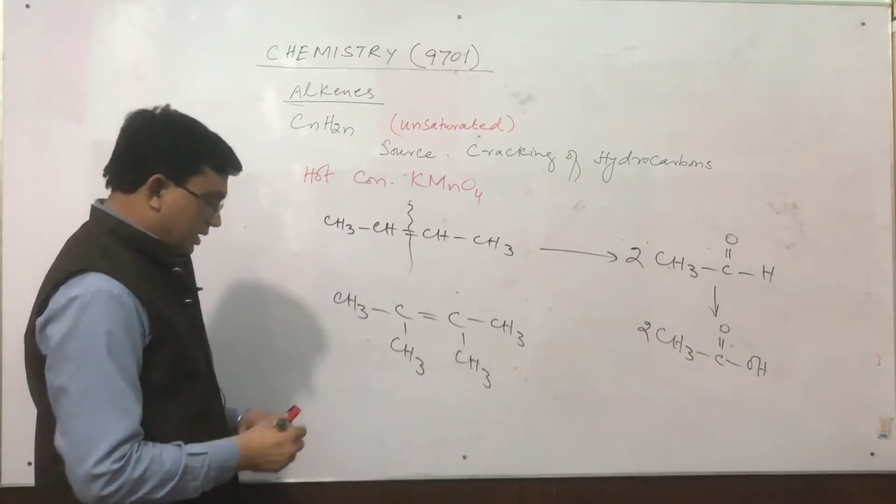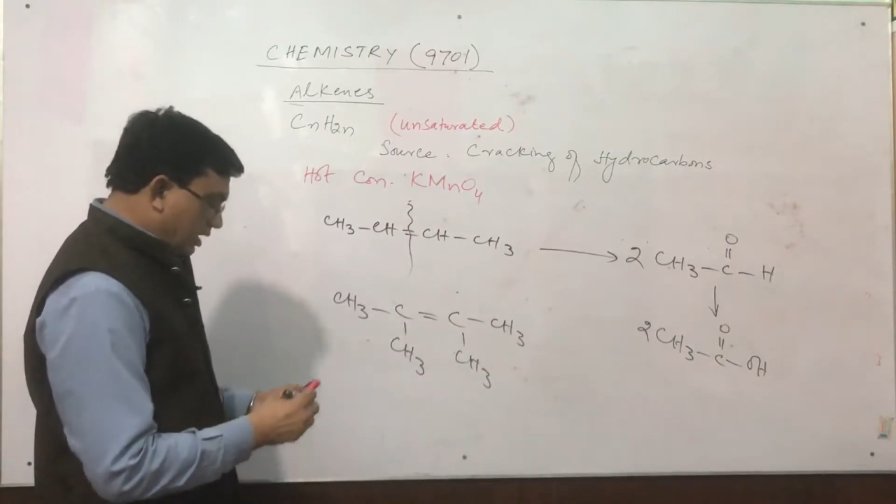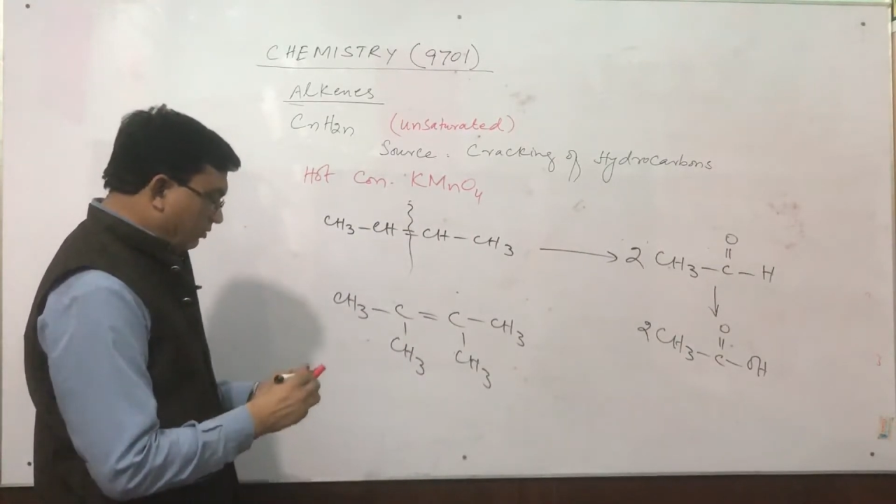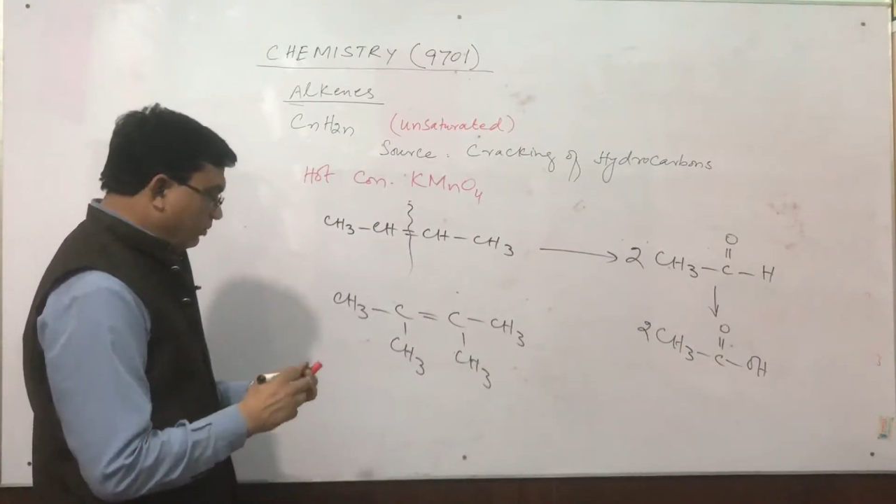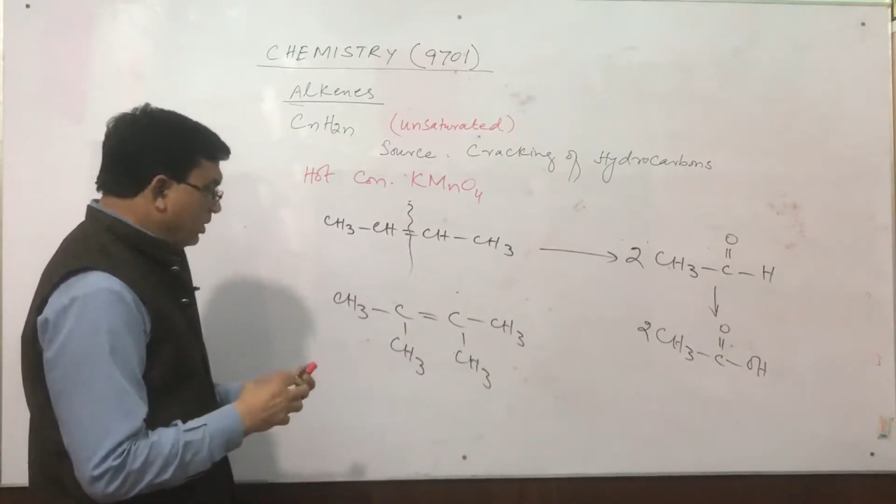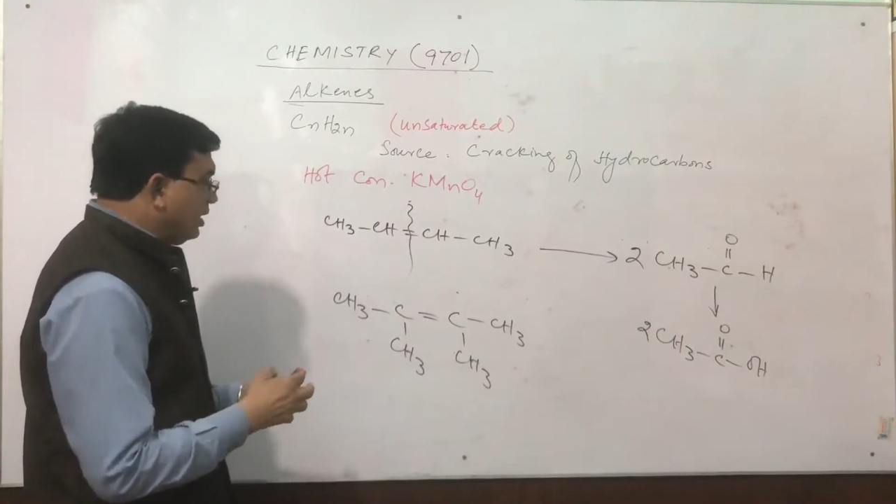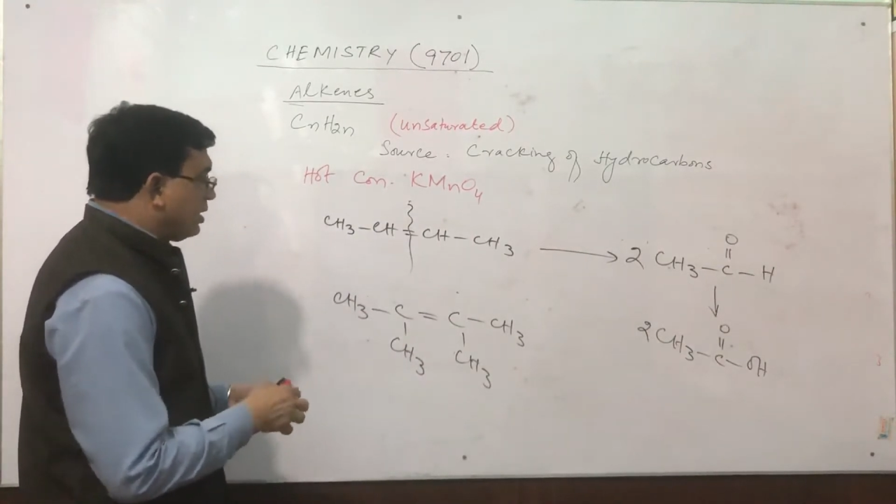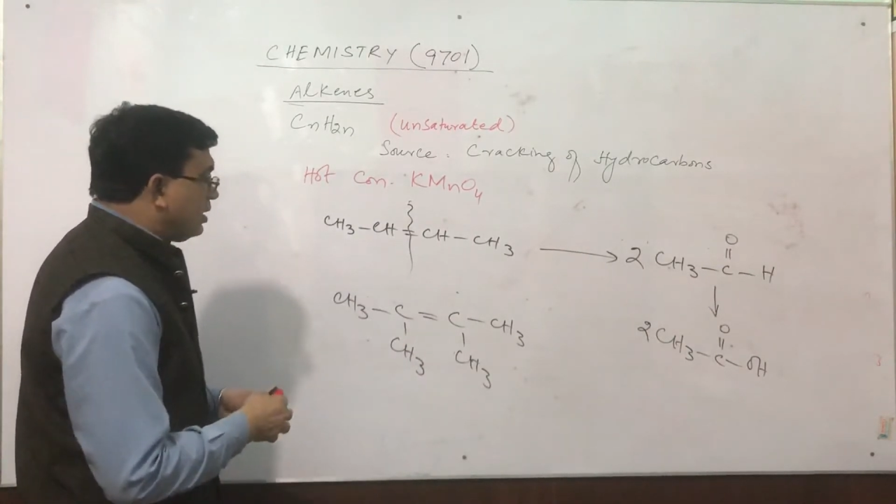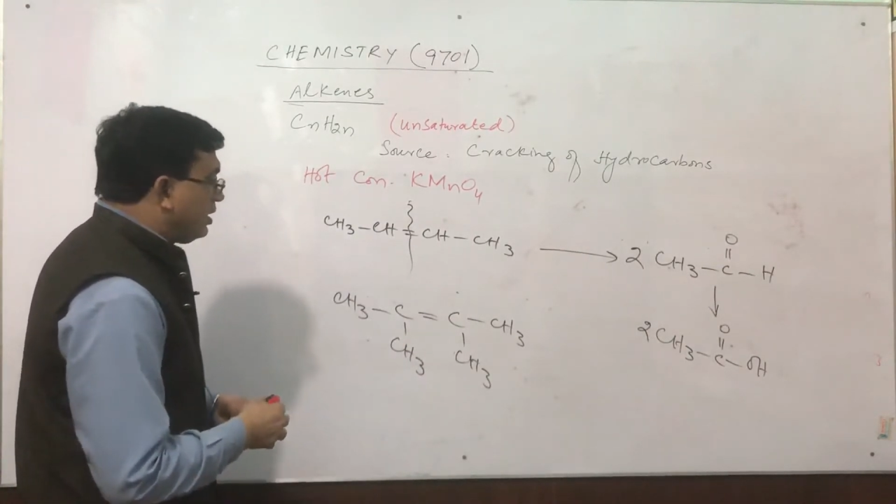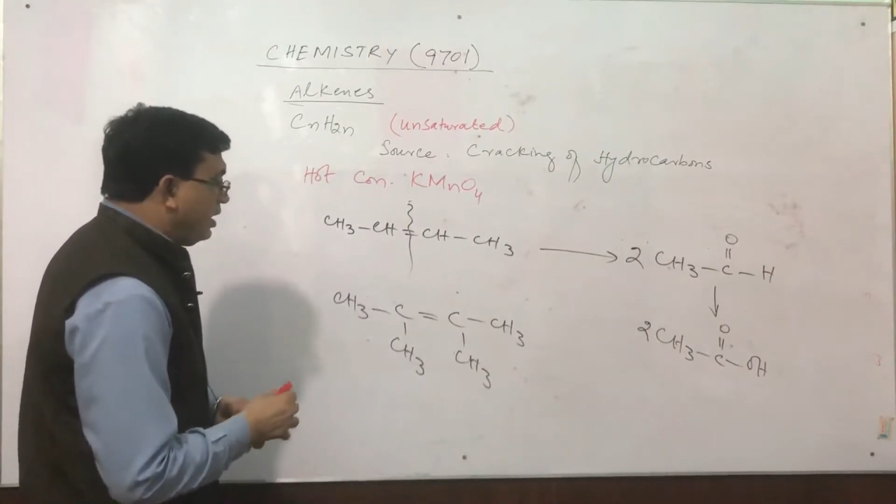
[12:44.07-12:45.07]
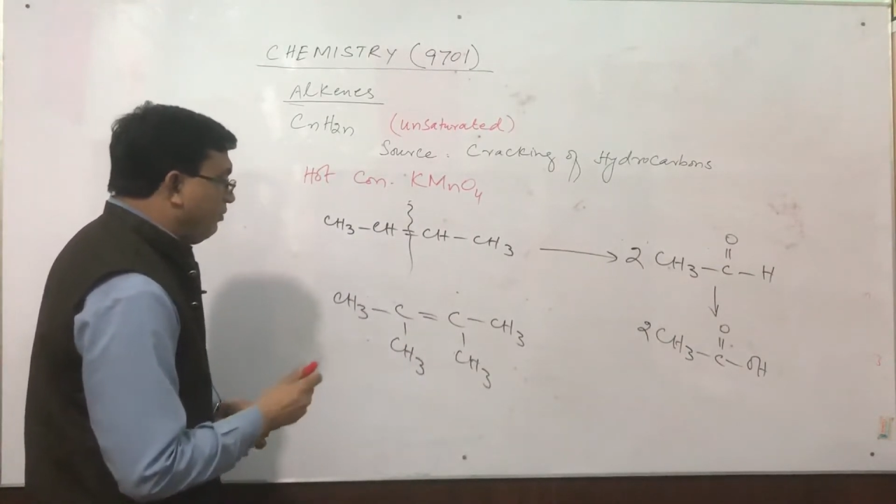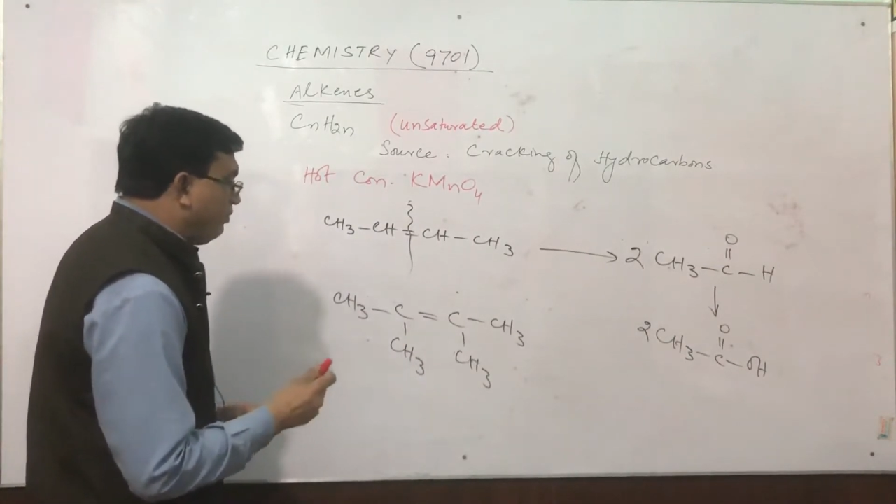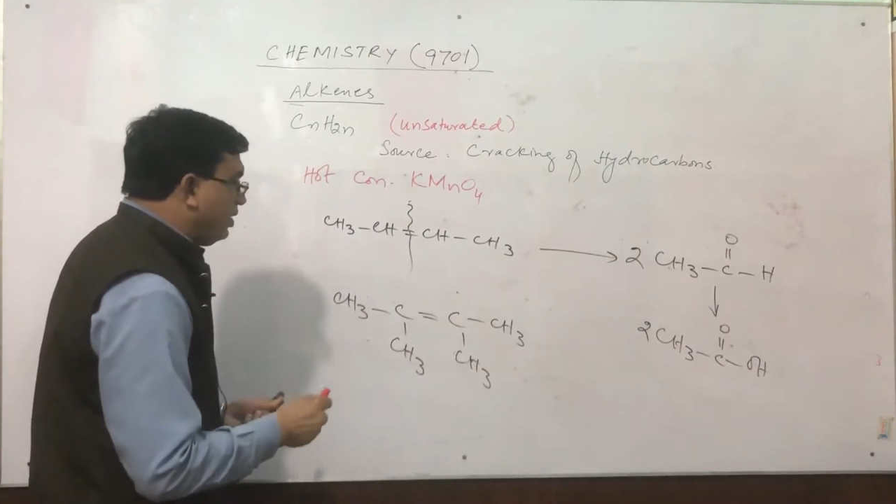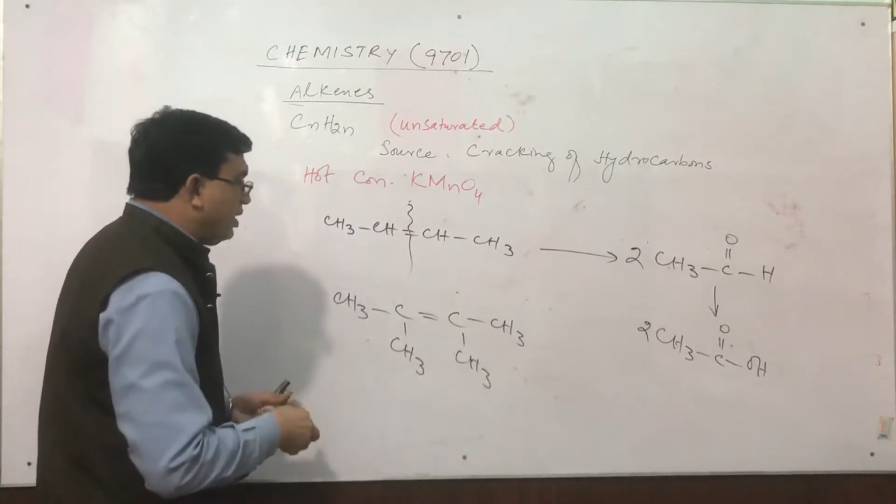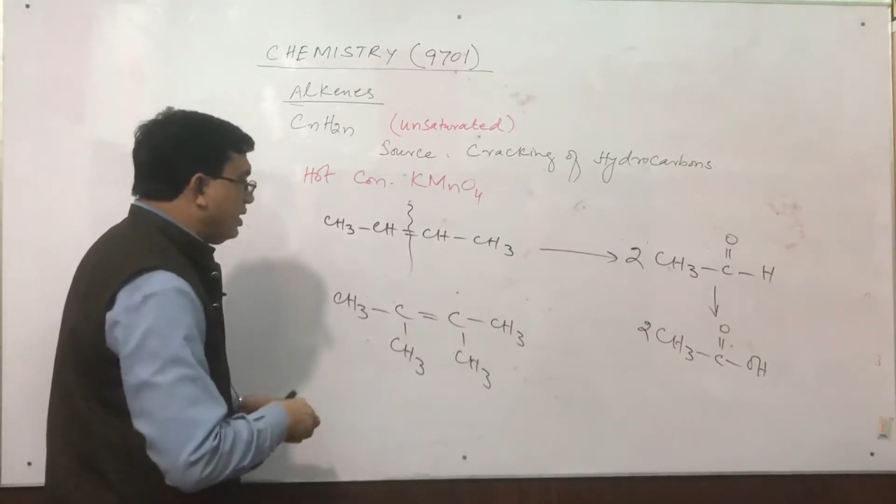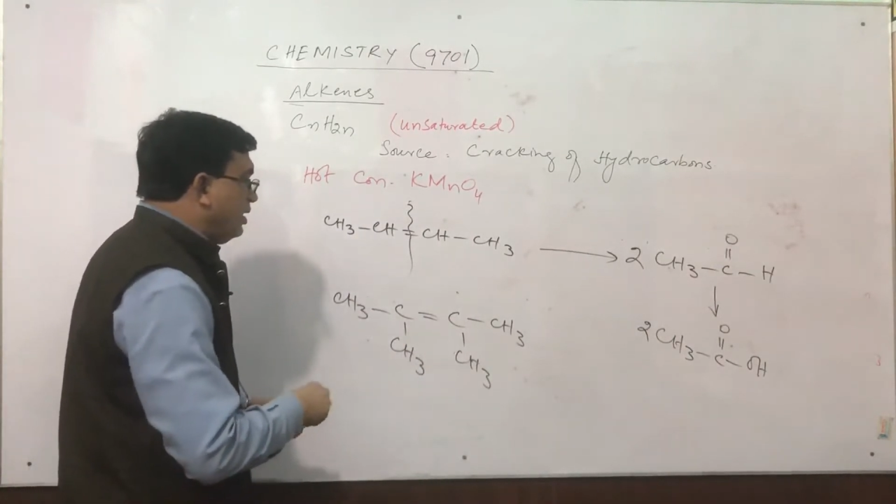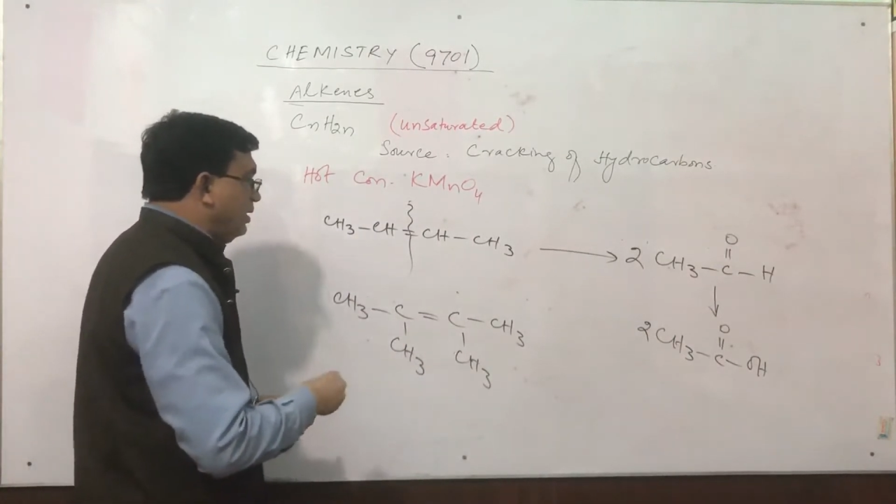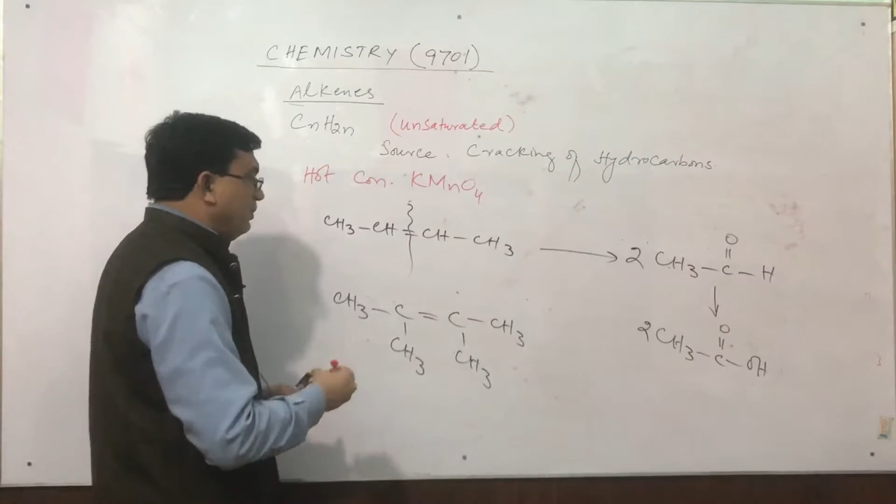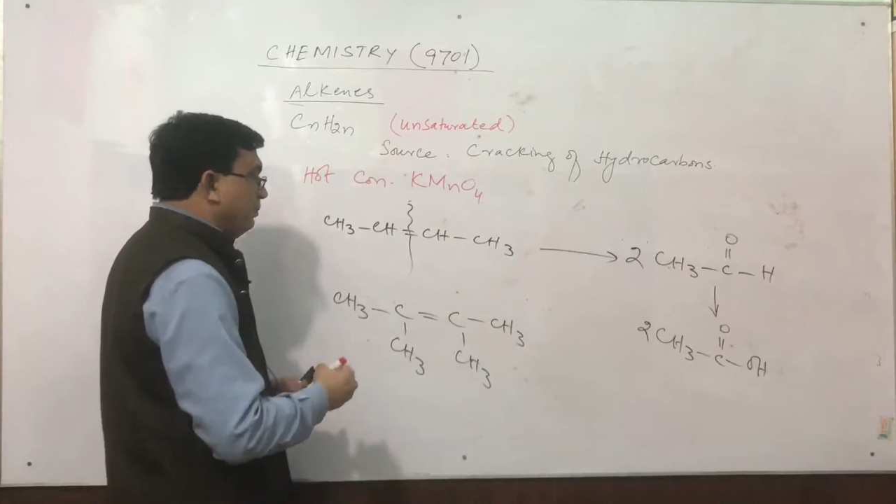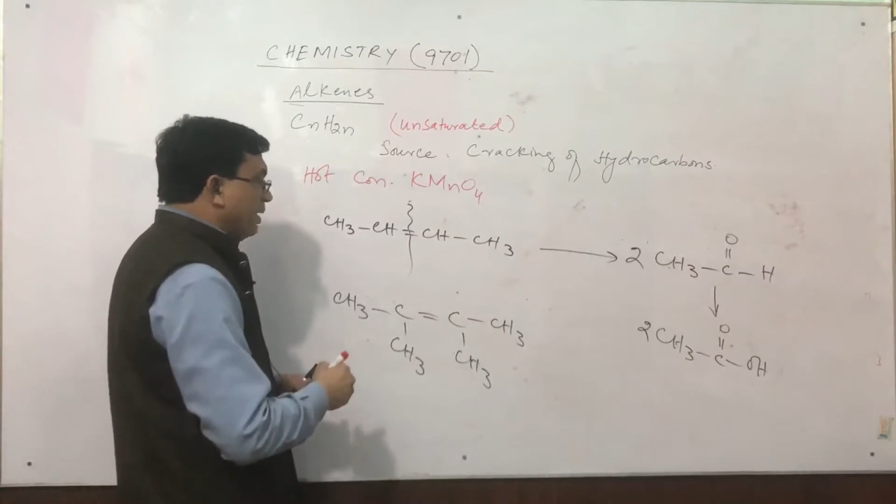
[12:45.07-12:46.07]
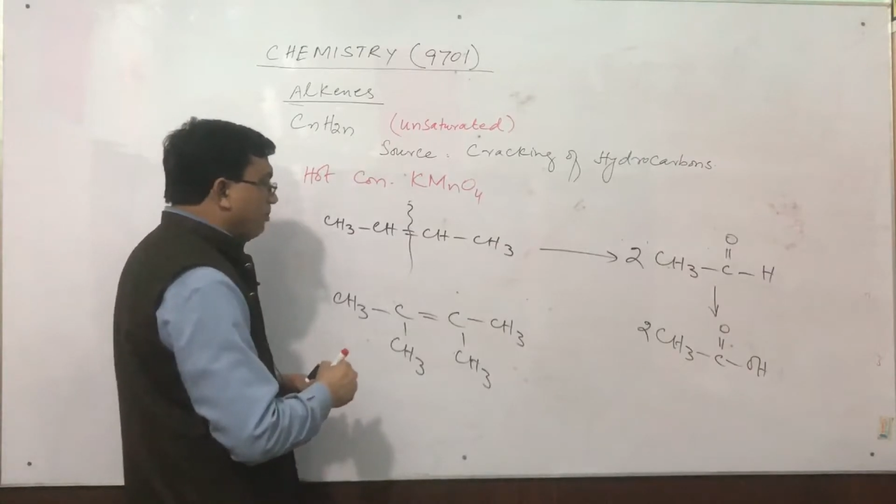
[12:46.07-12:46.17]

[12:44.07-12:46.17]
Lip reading: definitely